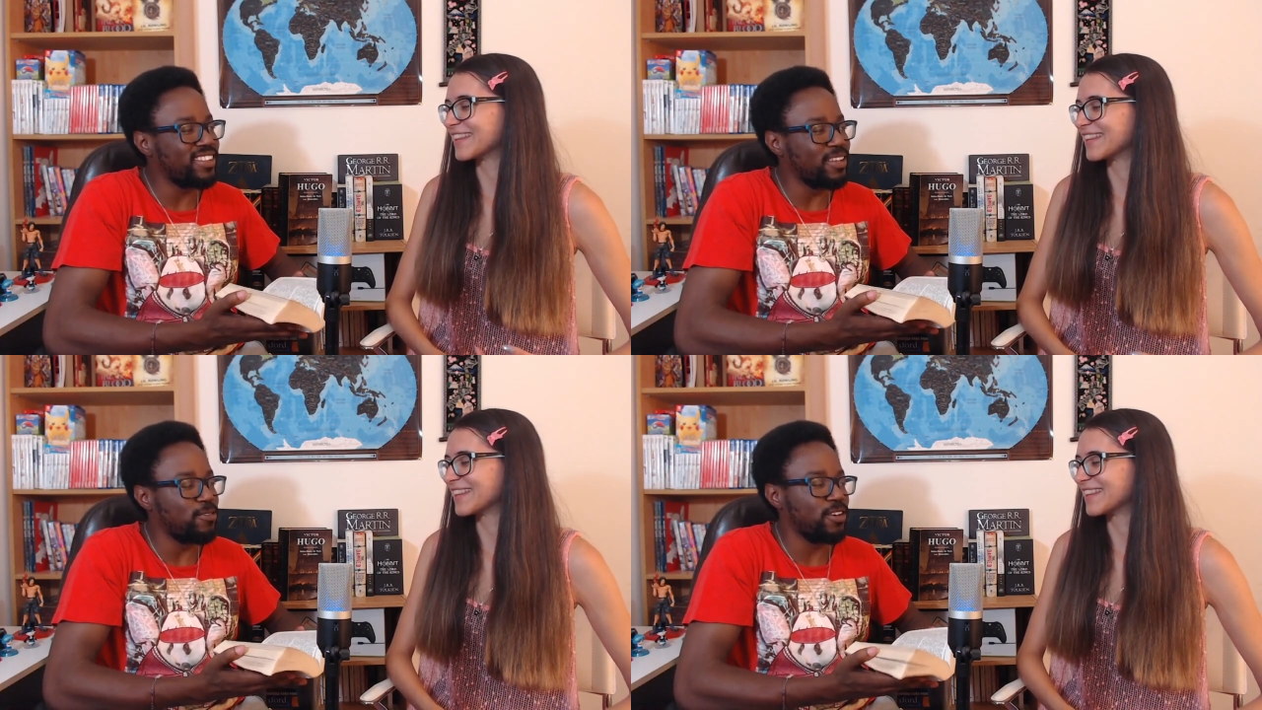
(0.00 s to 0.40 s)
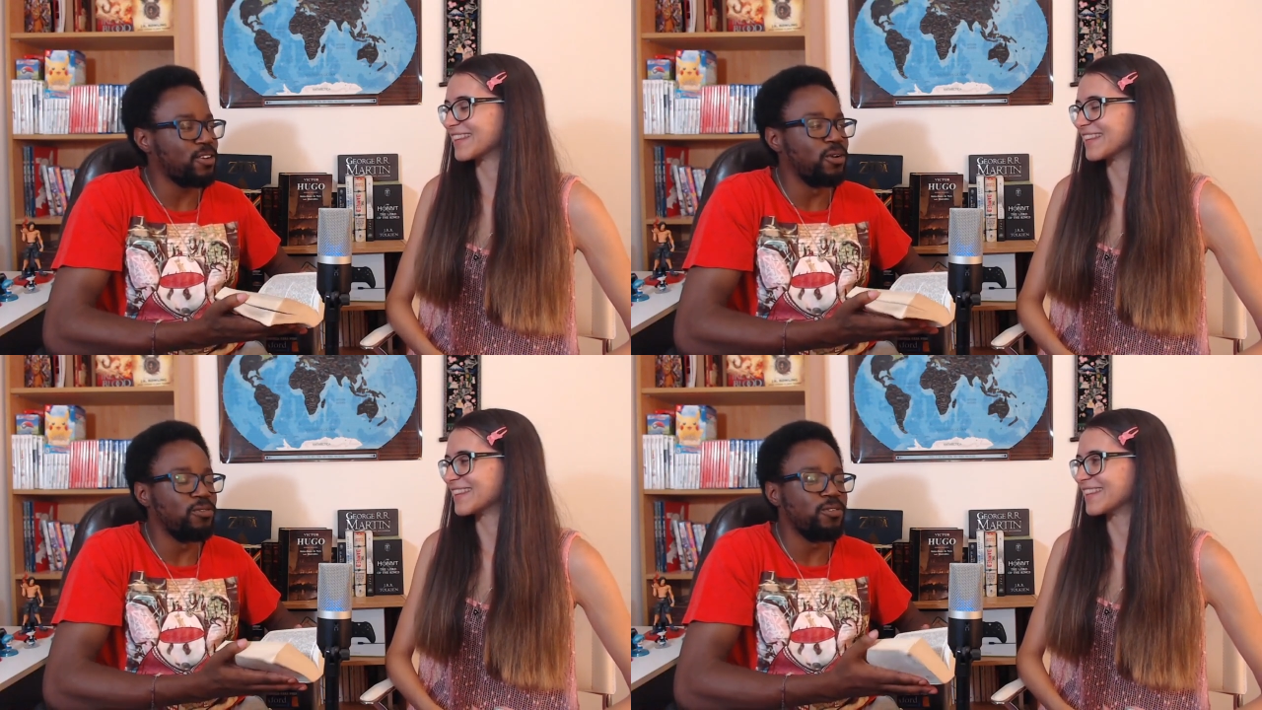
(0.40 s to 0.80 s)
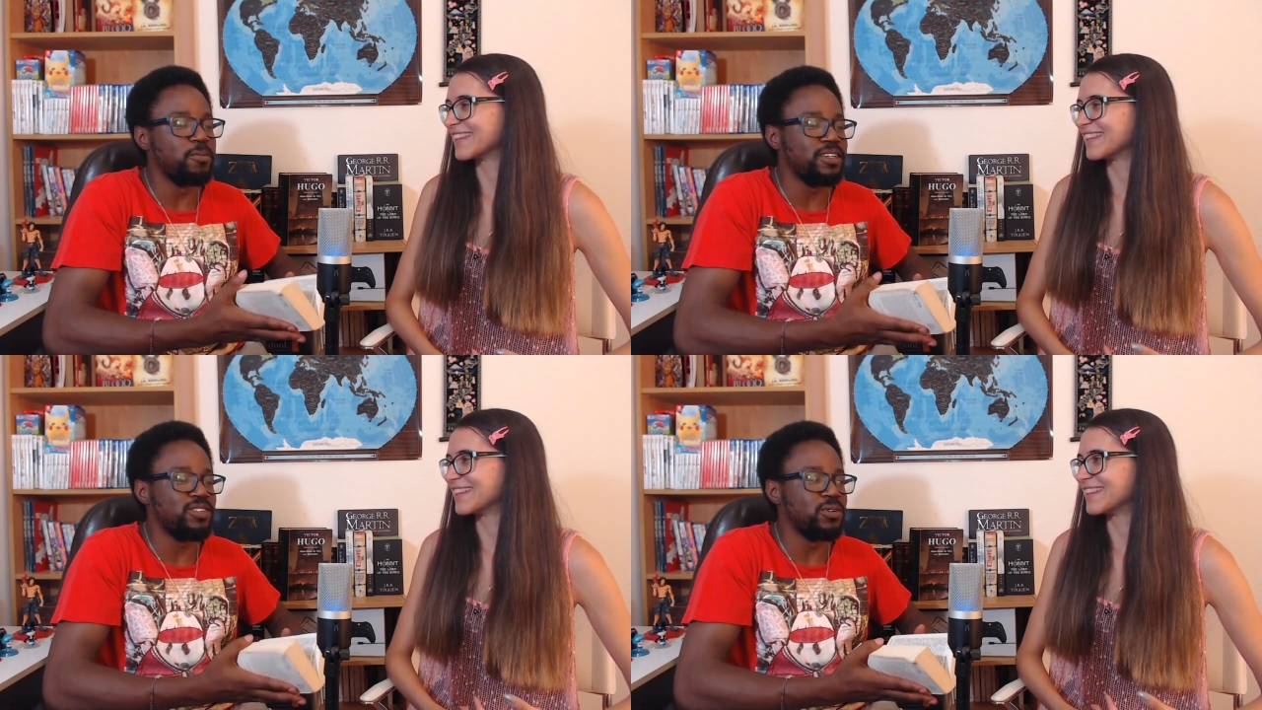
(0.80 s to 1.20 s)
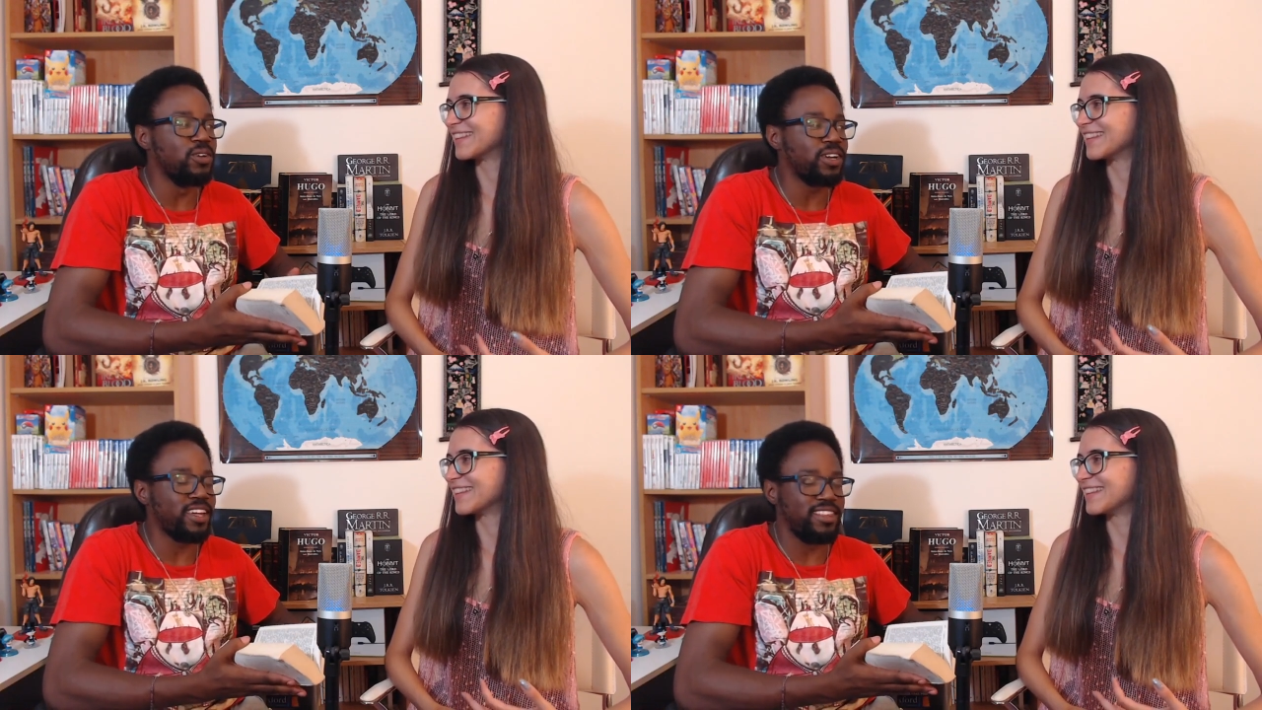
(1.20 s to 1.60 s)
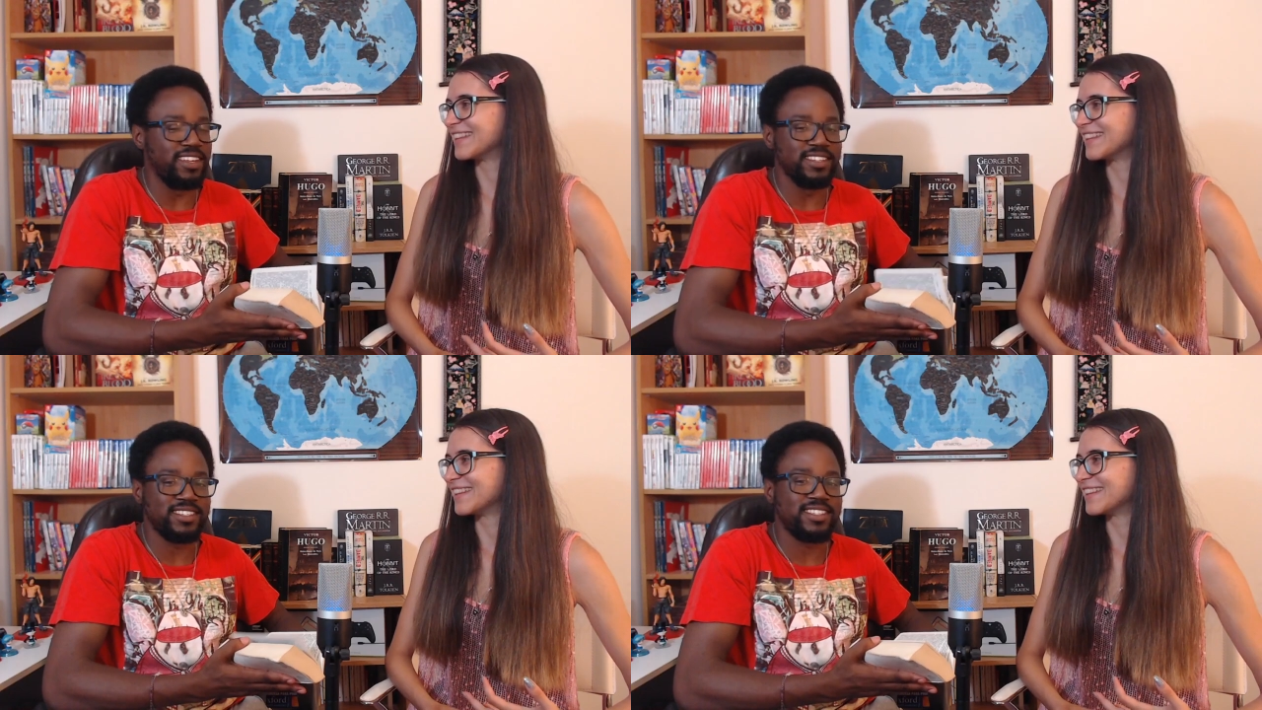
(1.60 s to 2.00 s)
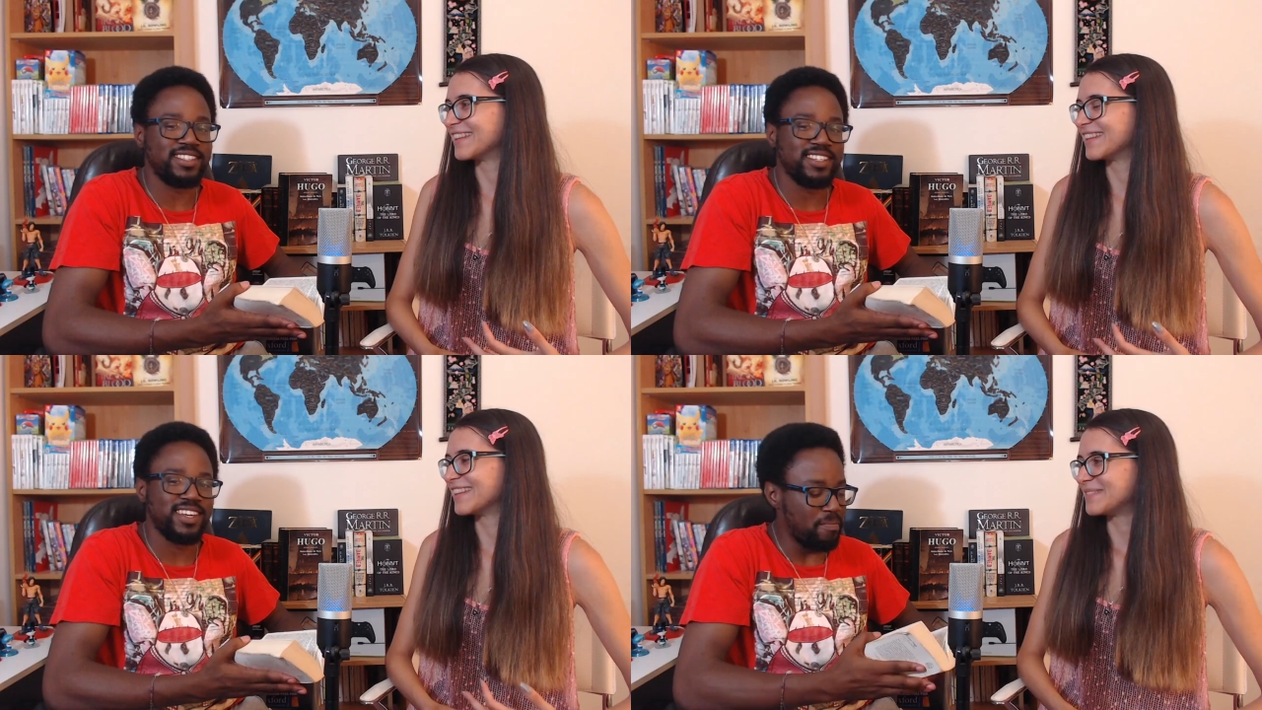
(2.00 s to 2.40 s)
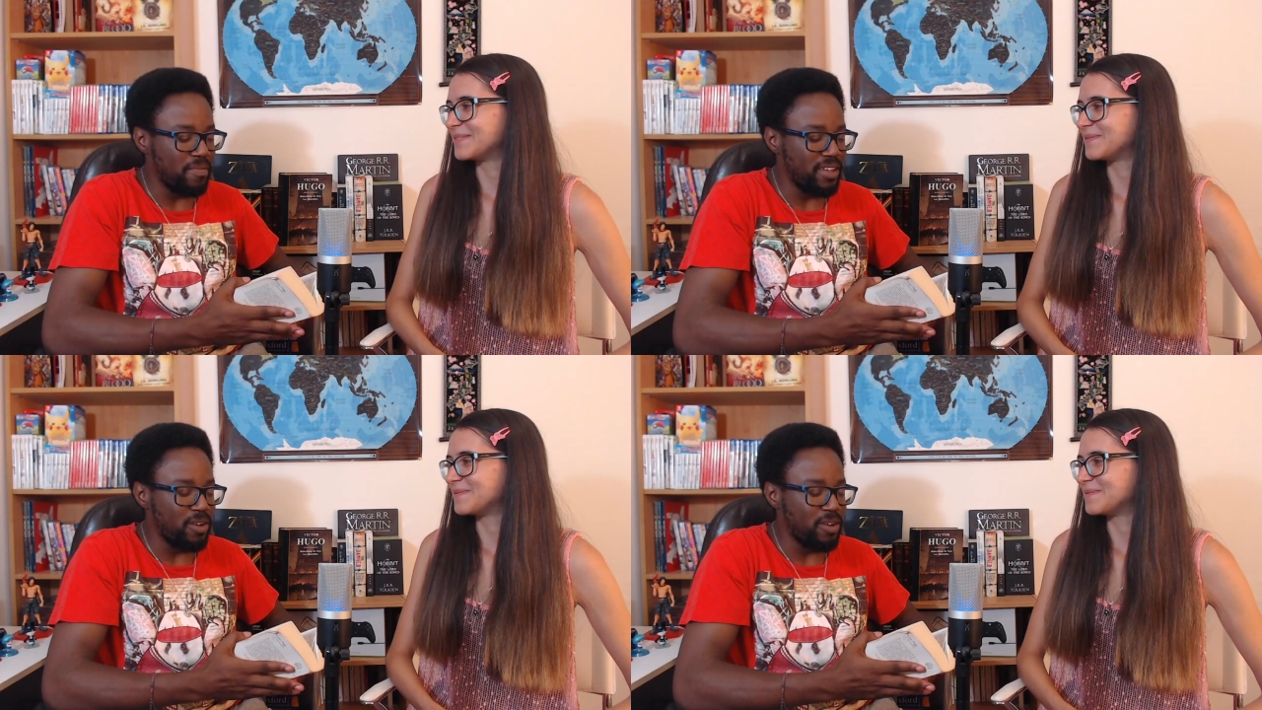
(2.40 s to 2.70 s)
Speaker 1: difficult for me to look at this in a